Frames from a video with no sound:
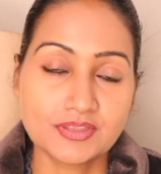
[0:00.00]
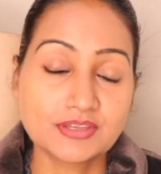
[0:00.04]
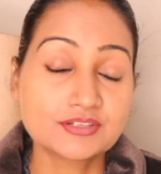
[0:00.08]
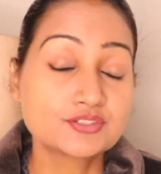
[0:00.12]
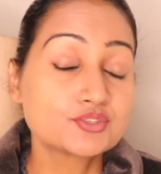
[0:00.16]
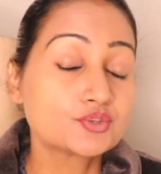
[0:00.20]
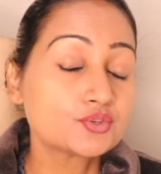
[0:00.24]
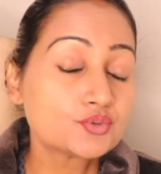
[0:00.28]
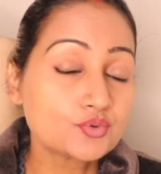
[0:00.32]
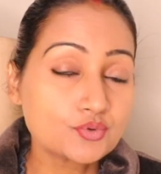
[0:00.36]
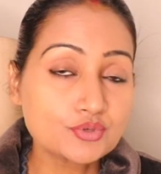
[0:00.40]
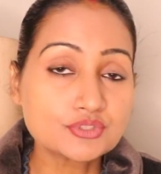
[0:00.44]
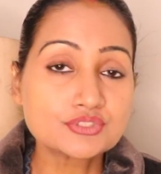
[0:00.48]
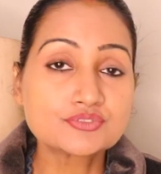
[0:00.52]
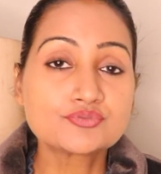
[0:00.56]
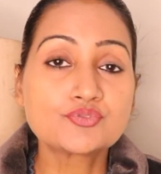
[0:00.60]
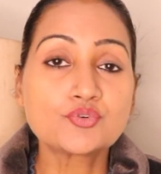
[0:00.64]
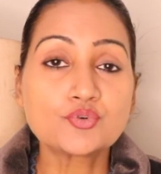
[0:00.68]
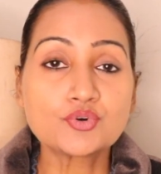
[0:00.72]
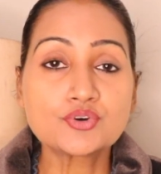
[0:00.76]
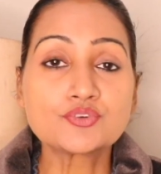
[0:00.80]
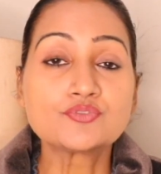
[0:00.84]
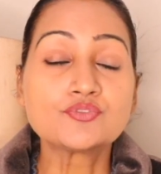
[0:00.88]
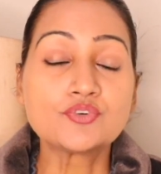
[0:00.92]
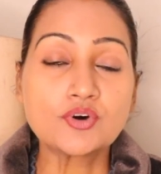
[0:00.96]
So those
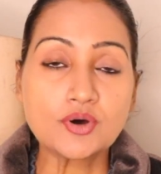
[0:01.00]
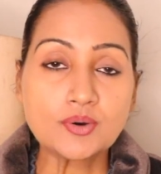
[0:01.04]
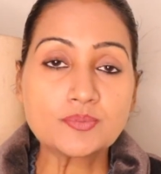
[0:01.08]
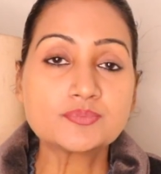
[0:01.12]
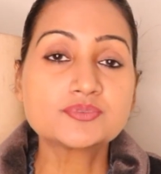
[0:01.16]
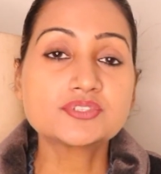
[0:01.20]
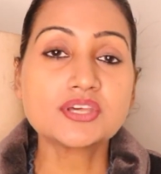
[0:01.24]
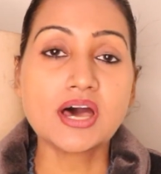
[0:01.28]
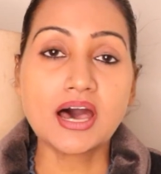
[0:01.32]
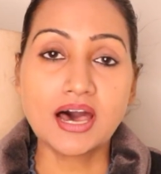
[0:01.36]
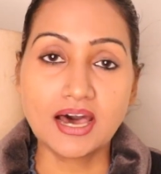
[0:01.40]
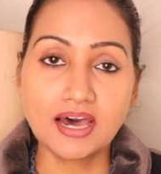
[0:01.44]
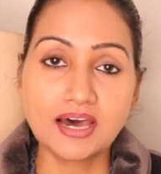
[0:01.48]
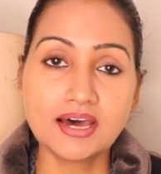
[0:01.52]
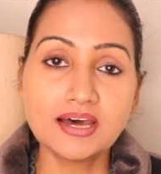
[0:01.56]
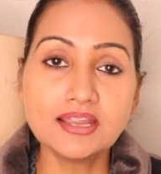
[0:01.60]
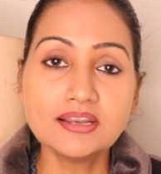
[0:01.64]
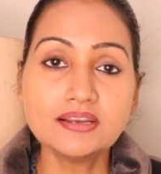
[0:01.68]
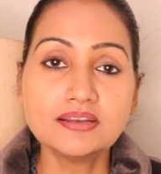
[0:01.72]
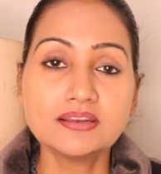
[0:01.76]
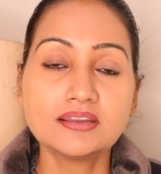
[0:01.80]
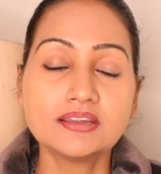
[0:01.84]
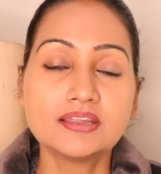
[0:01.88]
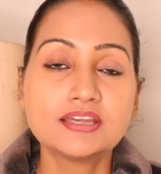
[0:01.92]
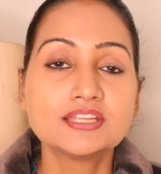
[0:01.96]
4 verbs
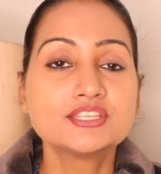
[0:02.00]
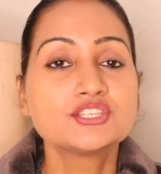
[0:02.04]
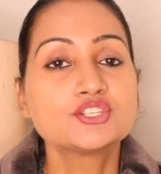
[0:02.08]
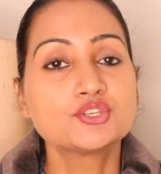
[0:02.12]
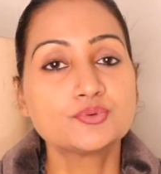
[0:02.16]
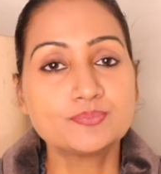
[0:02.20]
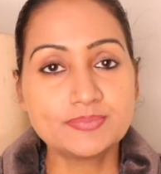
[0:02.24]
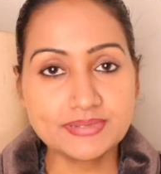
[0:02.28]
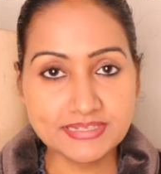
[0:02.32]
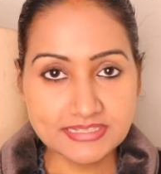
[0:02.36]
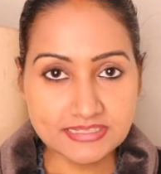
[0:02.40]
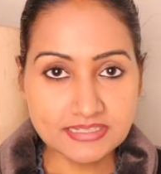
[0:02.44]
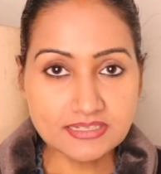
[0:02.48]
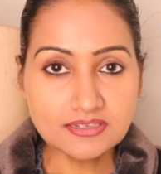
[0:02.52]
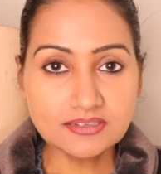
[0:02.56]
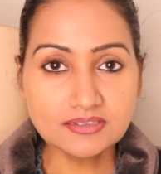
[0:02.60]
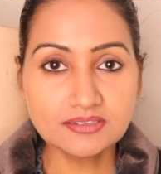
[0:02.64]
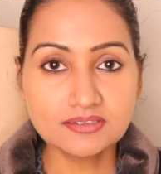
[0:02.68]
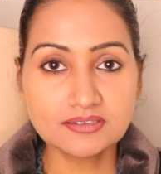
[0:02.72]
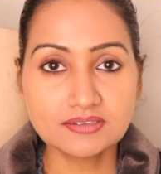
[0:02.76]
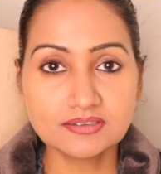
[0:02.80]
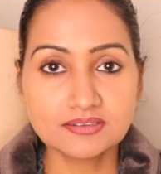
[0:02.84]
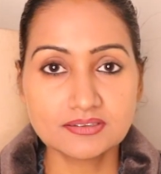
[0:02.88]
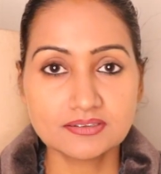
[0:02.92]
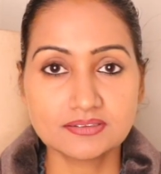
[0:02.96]
are to be,
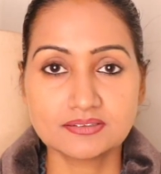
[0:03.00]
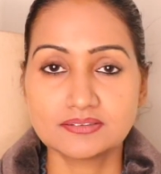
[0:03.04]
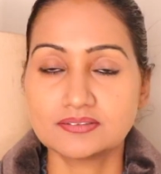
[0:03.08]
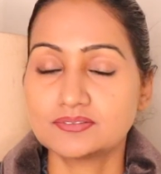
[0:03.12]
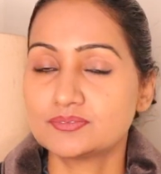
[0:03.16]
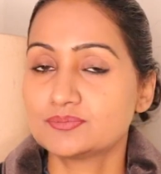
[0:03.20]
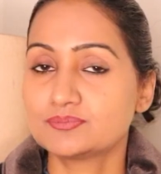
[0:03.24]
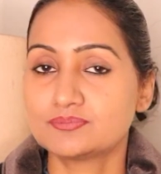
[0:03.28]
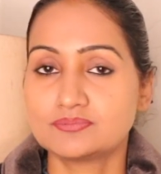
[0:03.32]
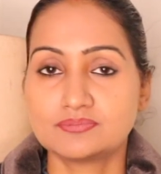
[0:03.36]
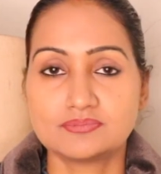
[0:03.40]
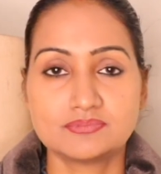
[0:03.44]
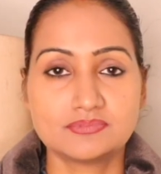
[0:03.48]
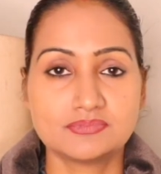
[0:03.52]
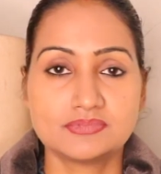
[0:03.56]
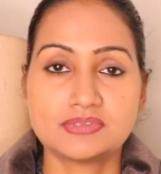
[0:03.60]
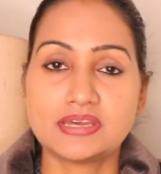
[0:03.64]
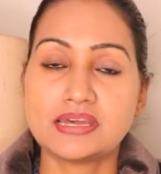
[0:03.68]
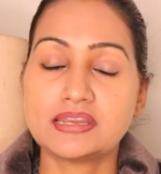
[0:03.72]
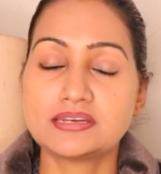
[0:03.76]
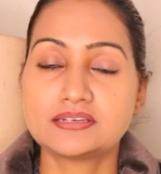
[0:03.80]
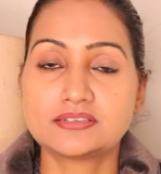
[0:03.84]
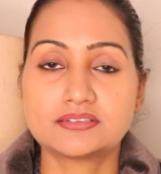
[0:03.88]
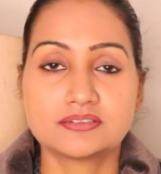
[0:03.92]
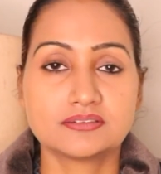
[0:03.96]

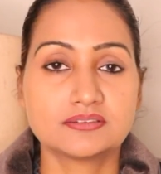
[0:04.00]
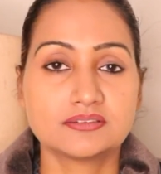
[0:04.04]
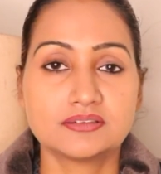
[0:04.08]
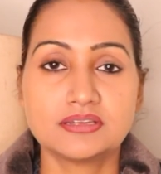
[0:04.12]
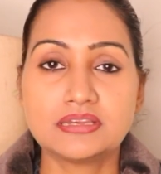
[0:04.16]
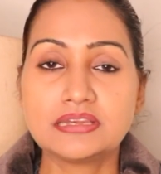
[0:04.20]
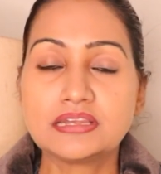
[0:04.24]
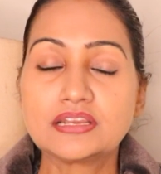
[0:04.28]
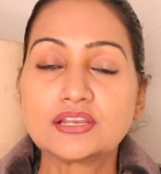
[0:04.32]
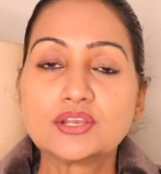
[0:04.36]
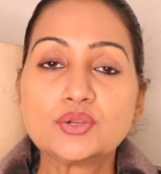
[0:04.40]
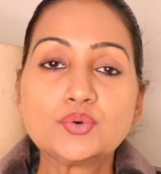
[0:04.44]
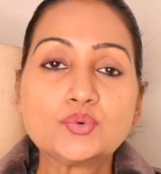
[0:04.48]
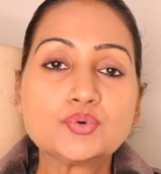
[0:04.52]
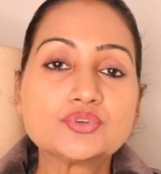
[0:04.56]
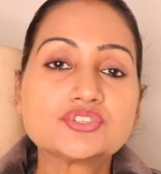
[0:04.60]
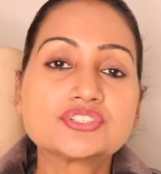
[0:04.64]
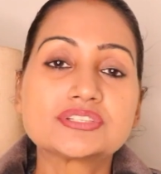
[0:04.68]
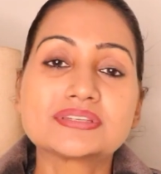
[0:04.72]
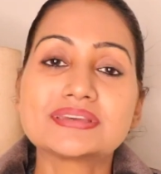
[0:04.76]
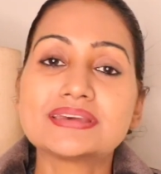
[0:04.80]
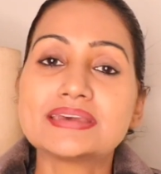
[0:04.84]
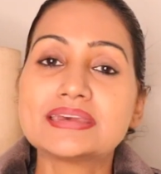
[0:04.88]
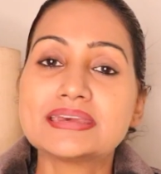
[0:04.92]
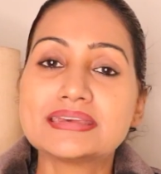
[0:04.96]
that
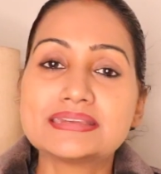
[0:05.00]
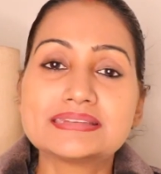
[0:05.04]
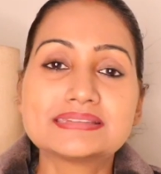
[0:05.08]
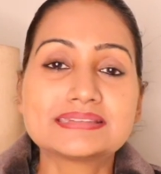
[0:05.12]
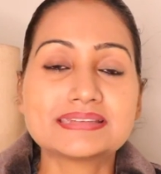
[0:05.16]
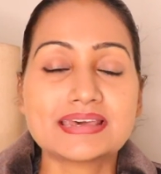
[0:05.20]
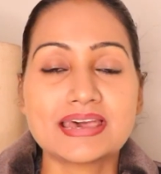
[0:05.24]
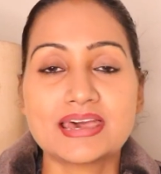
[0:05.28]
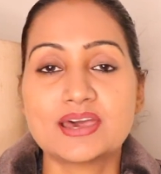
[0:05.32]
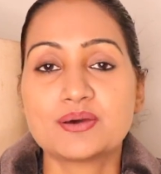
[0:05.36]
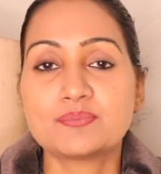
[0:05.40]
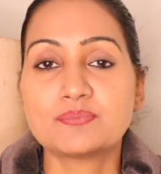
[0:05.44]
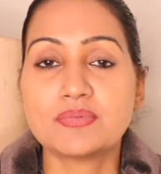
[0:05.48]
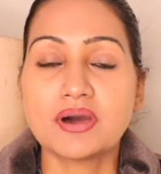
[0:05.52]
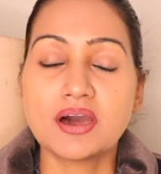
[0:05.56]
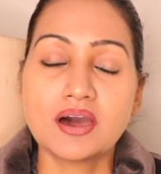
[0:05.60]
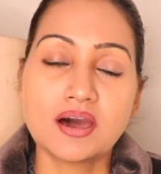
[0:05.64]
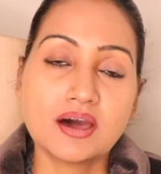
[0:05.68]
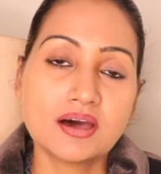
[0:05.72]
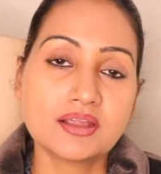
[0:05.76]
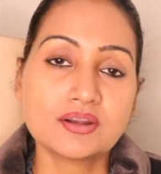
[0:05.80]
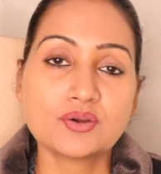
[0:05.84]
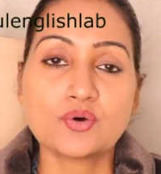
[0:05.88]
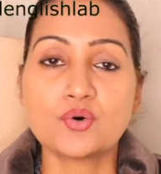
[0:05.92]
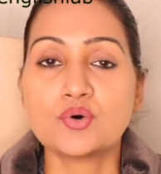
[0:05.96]
includes is, am,
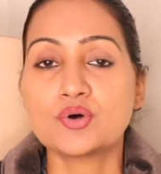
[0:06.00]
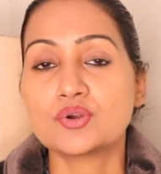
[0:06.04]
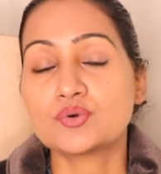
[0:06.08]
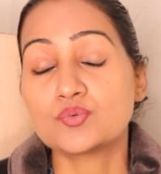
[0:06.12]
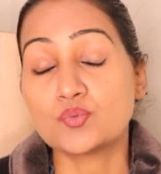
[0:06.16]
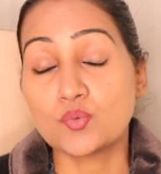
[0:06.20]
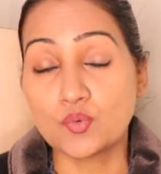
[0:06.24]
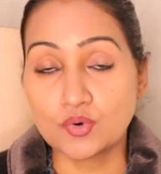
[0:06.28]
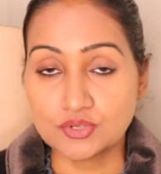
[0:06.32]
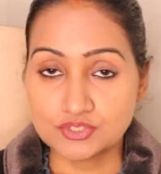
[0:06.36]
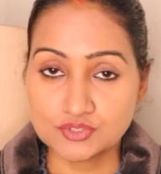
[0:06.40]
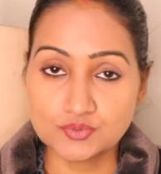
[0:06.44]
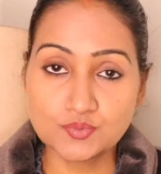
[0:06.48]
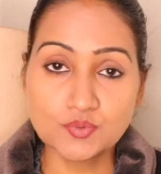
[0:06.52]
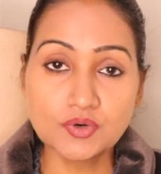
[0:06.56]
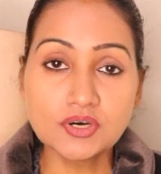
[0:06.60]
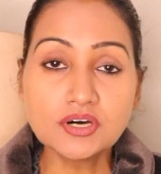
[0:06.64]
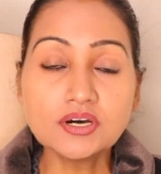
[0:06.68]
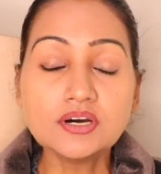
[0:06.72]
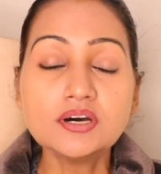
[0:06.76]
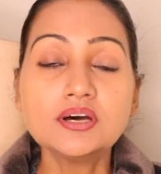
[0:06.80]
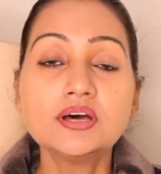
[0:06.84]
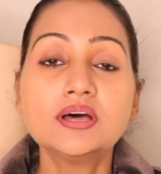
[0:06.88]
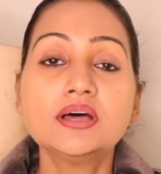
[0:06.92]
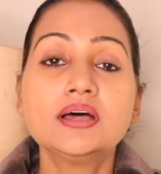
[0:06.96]
are, or was,
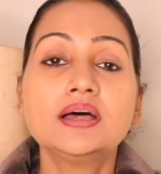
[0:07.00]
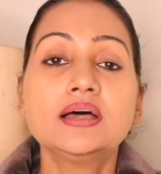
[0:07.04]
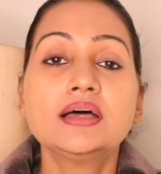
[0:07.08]
were.